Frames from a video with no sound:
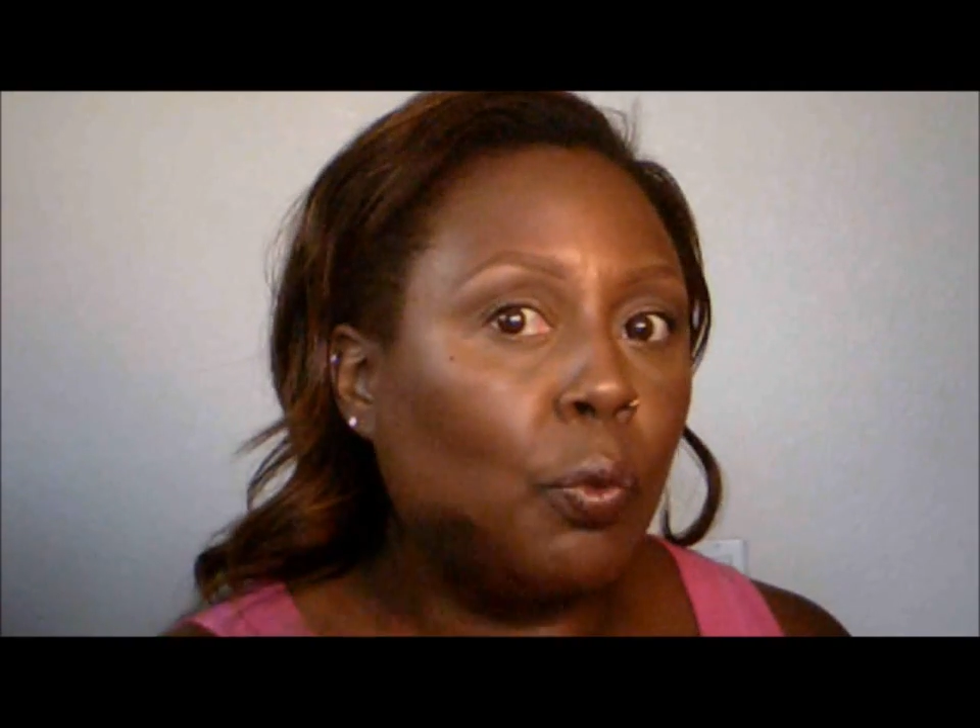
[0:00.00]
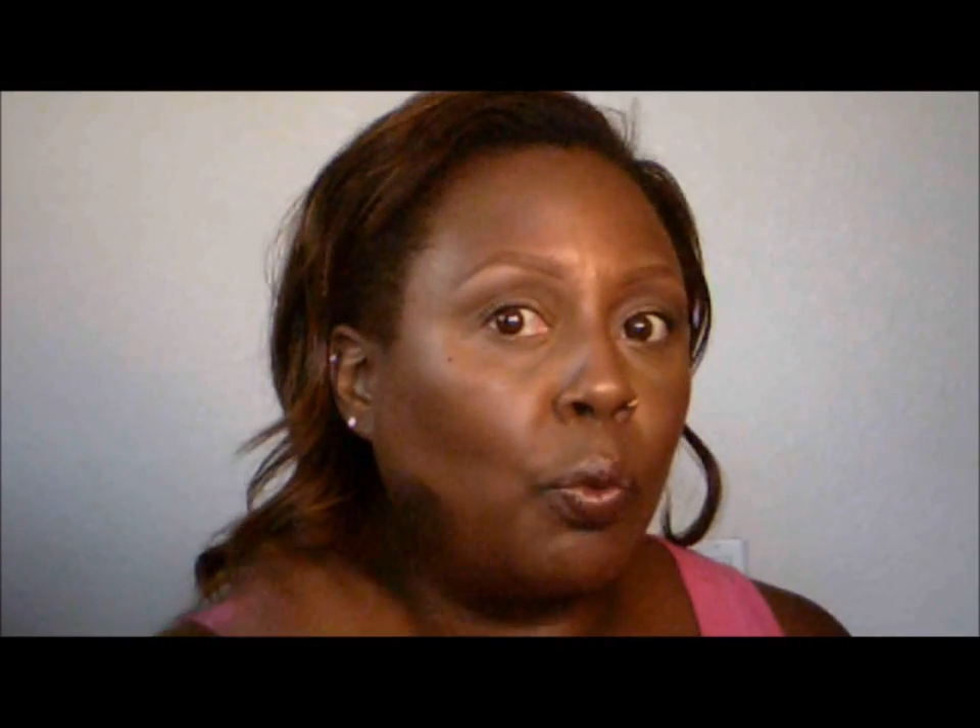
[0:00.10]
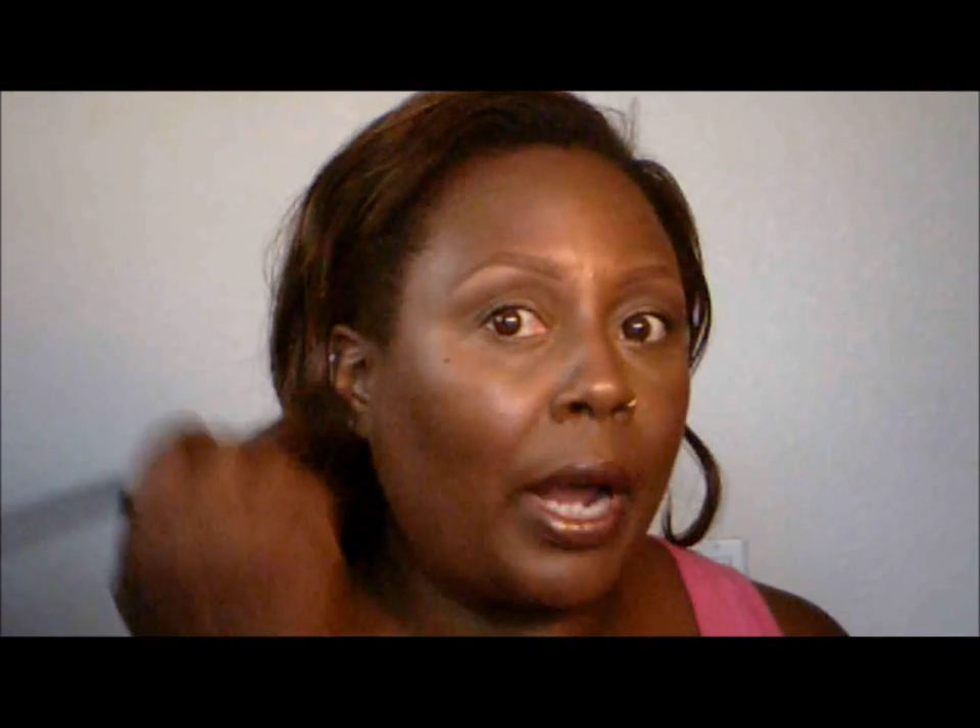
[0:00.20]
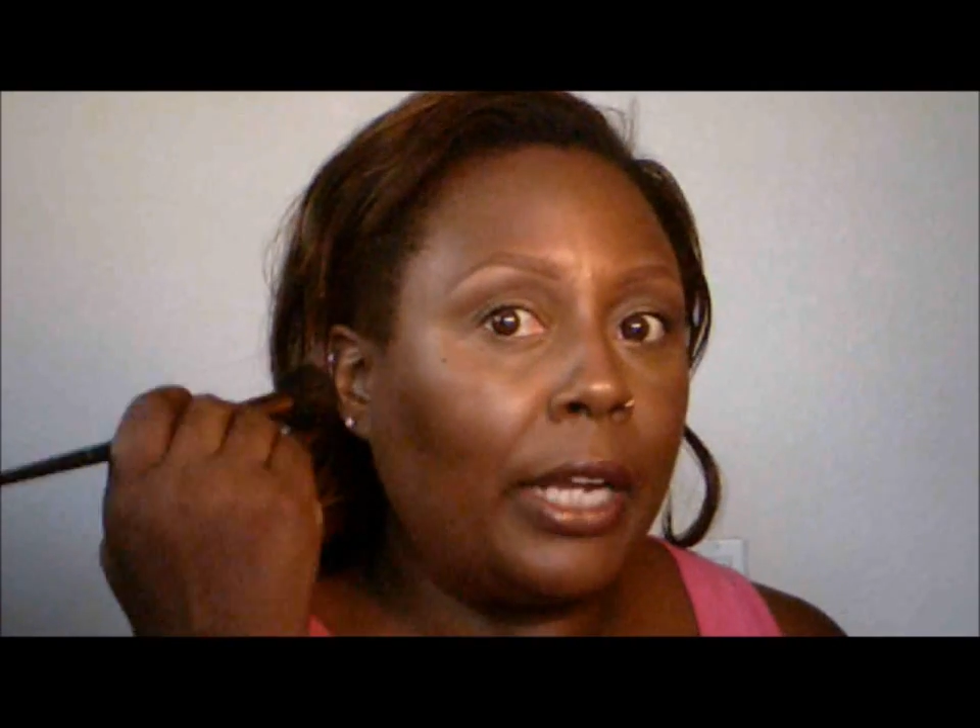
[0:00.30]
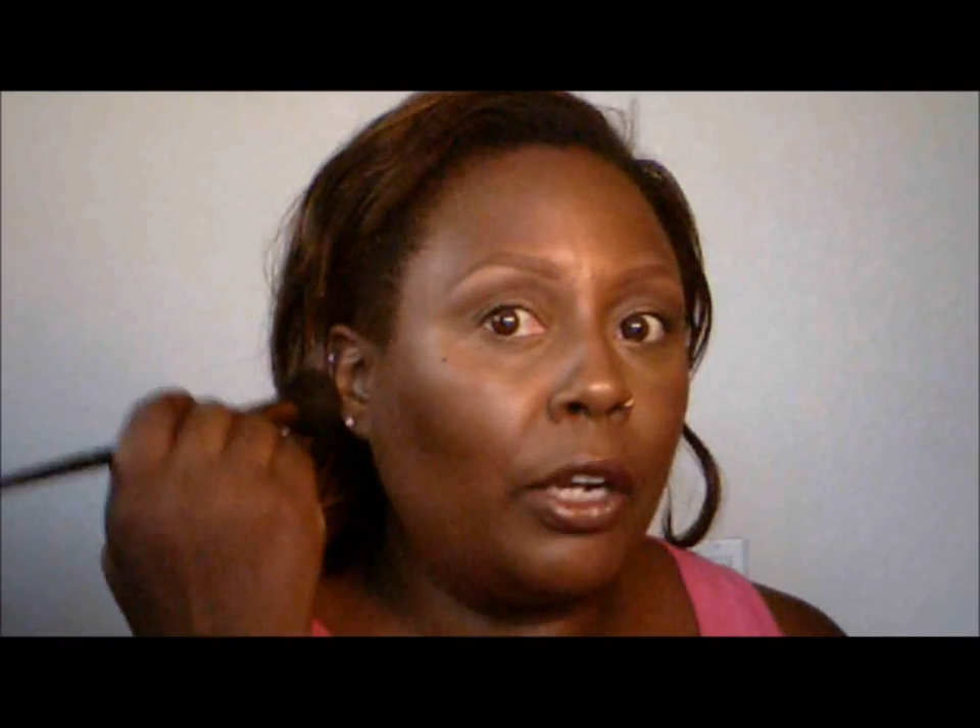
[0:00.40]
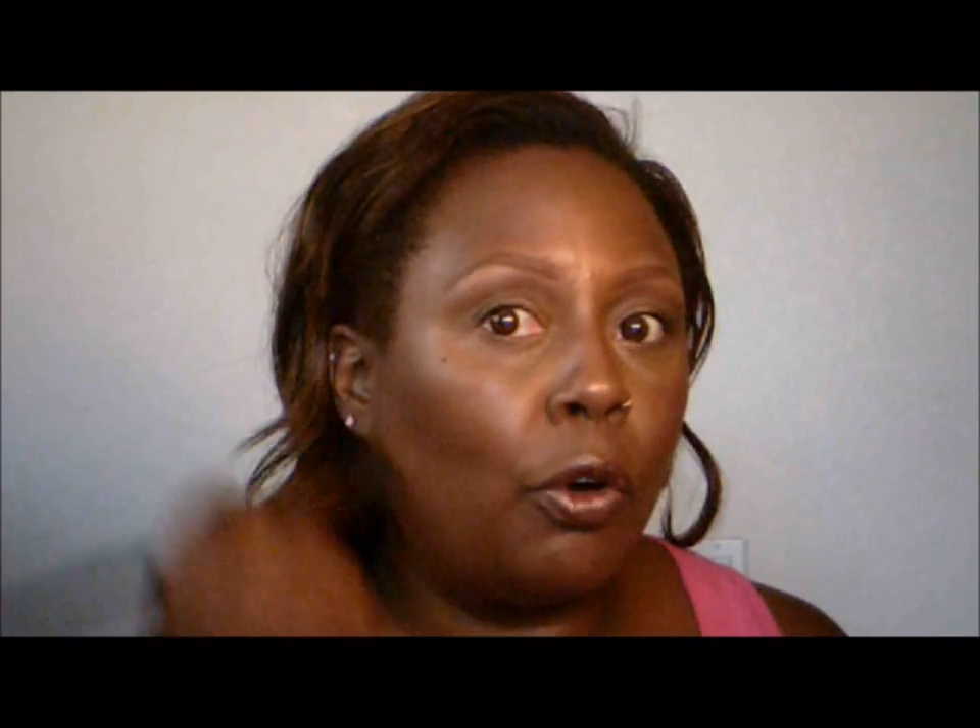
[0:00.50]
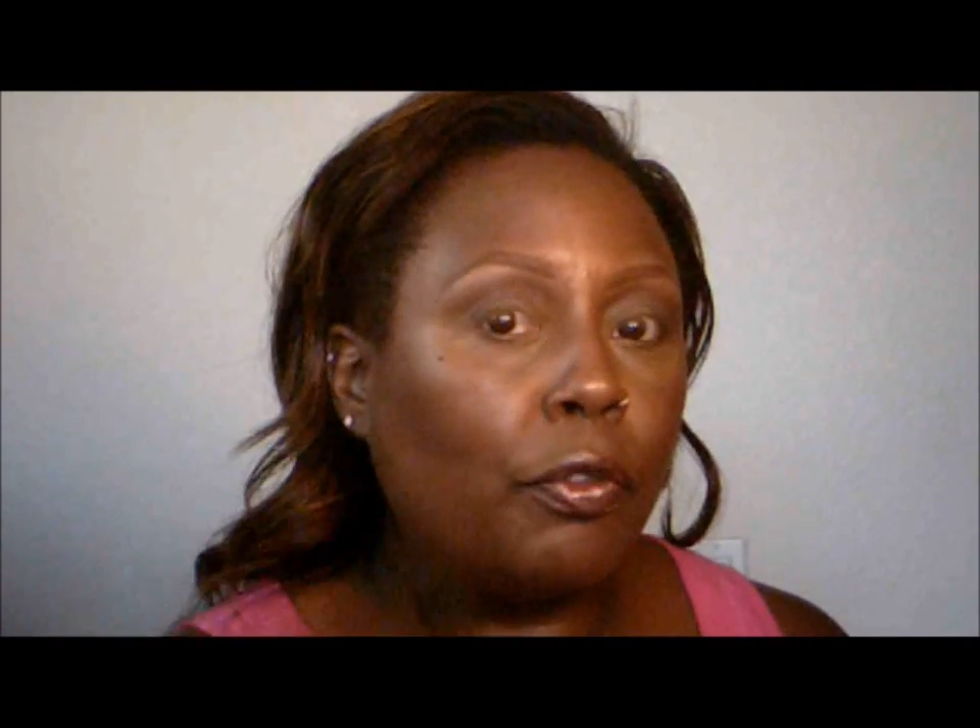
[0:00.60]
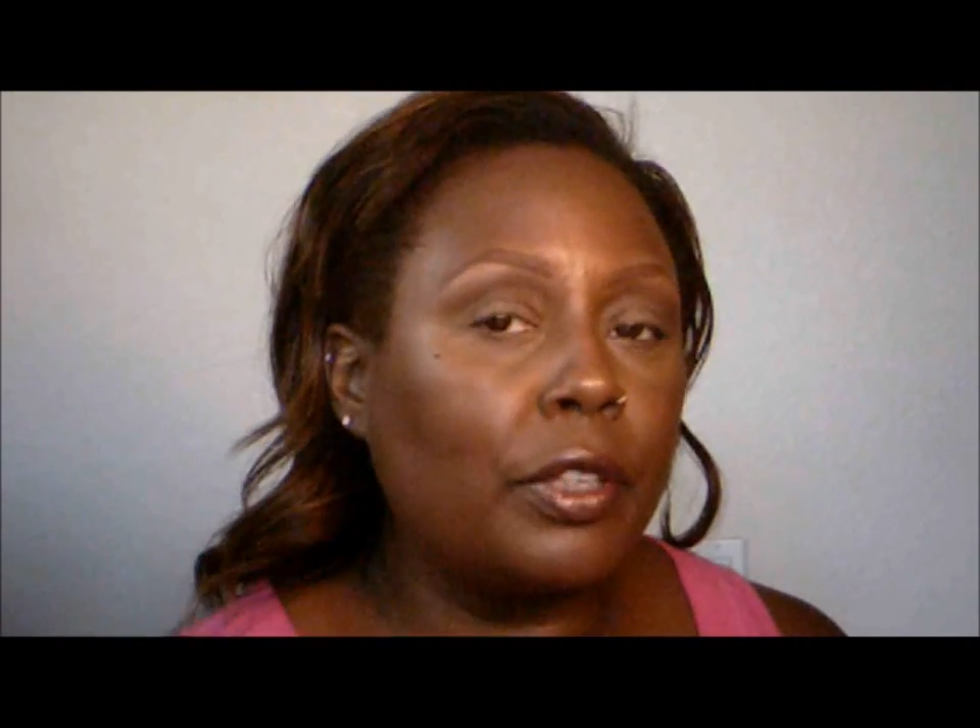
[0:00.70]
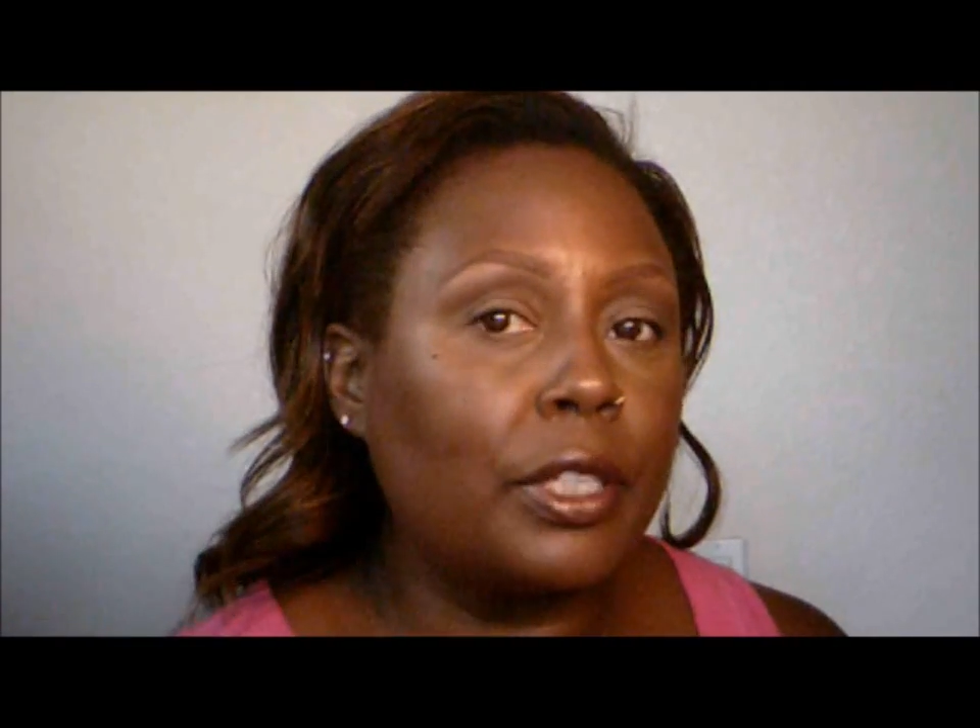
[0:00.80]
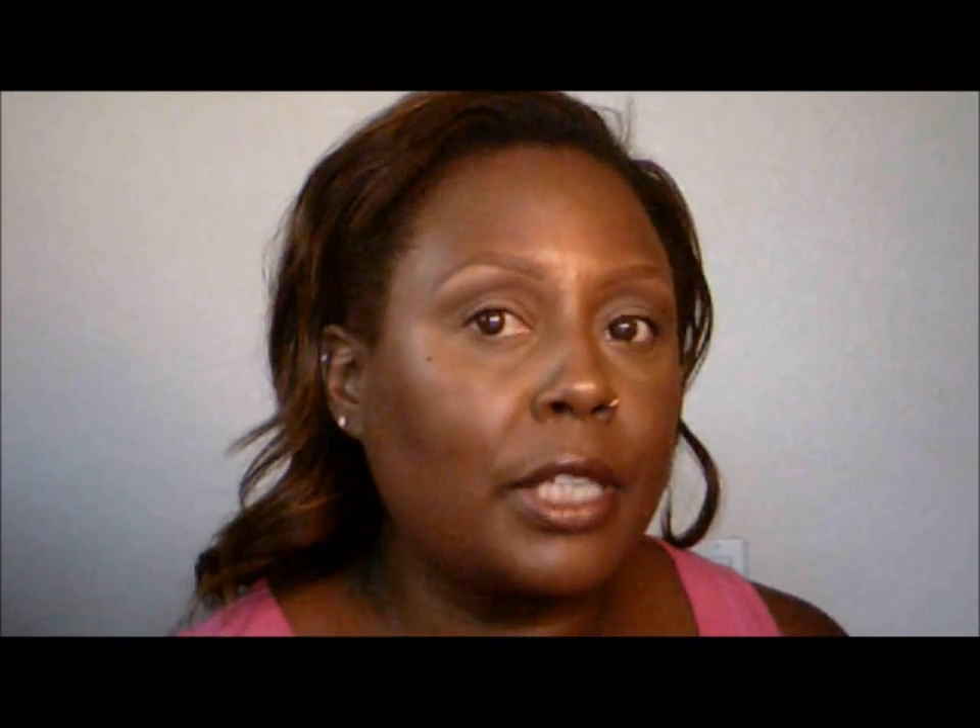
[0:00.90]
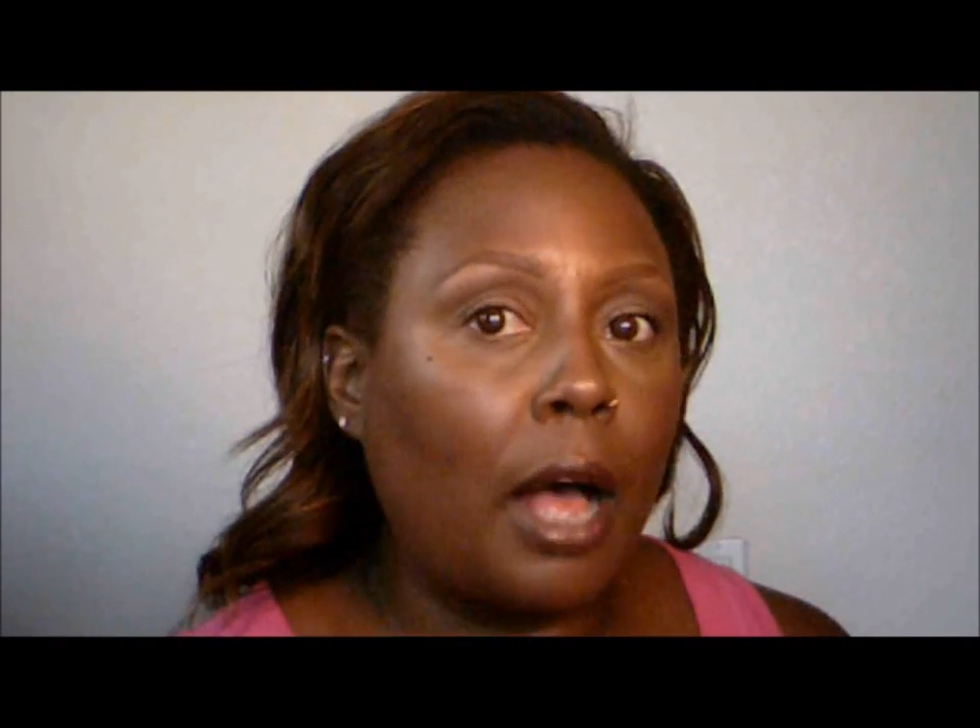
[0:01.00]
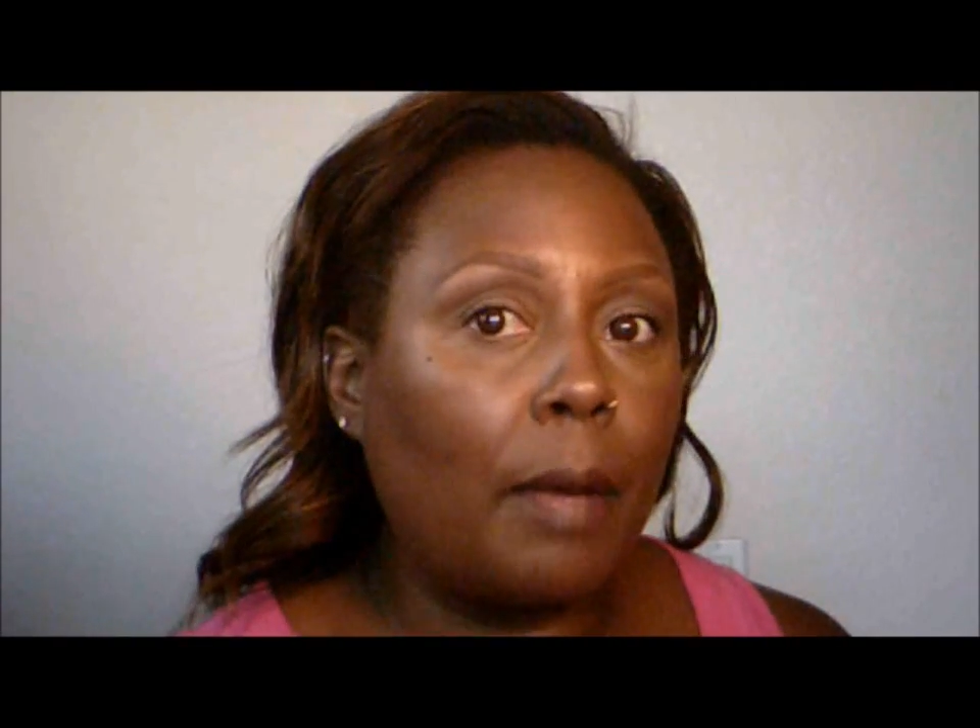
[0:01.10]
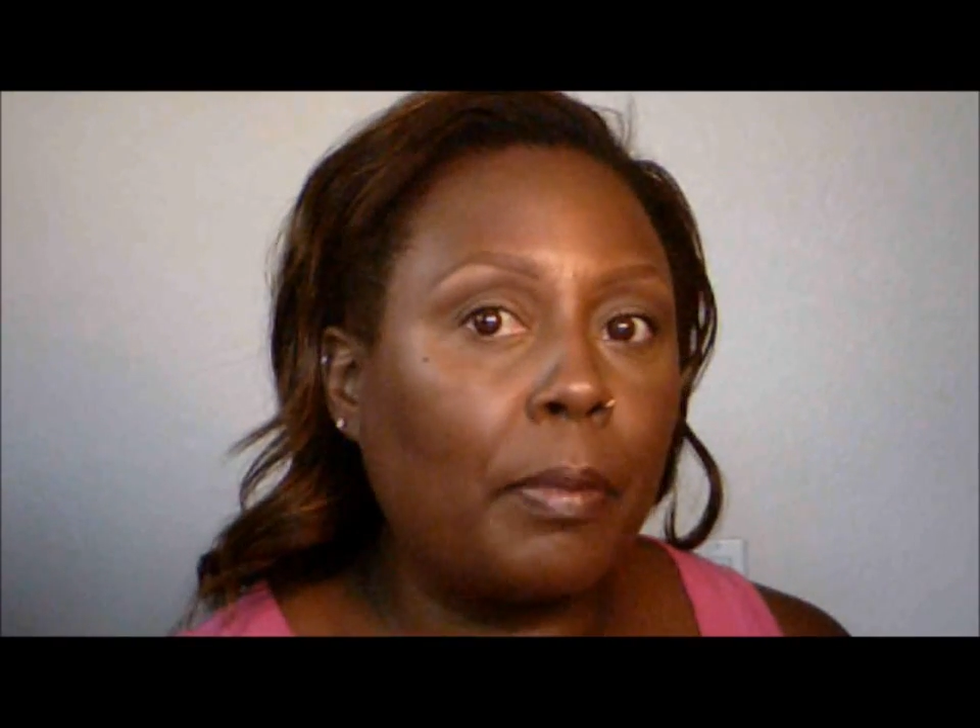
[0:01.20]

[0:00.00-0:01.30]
right over the top